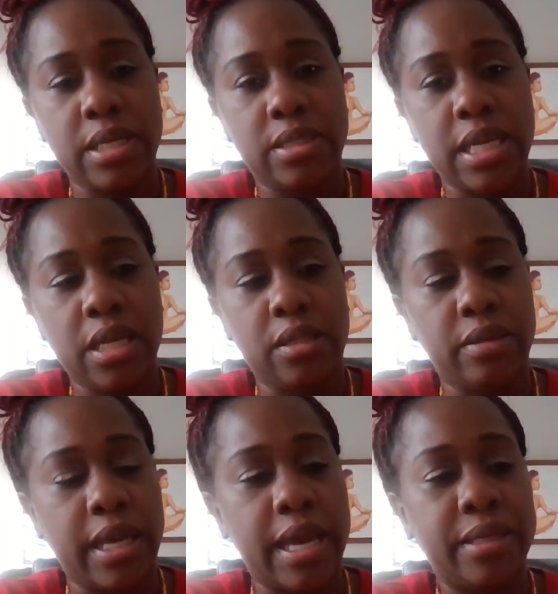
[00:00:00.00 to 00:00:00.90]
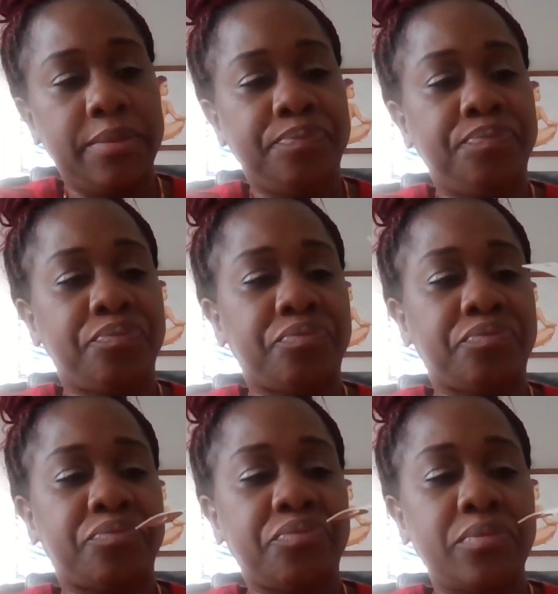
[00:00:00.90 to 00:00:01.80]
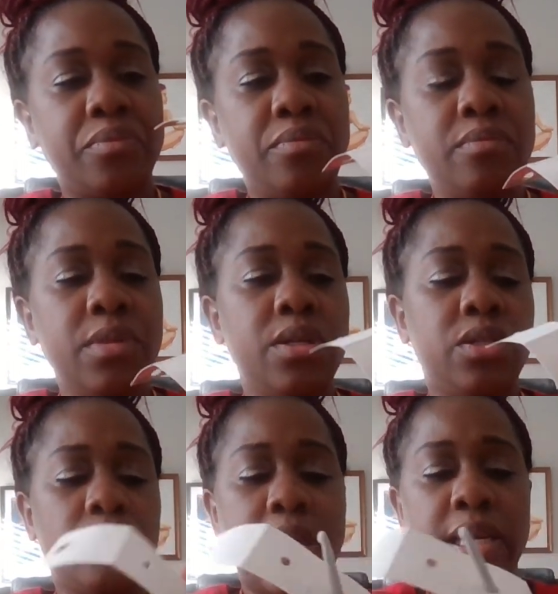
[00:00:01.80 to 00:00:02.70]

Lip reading: and take a look at it. So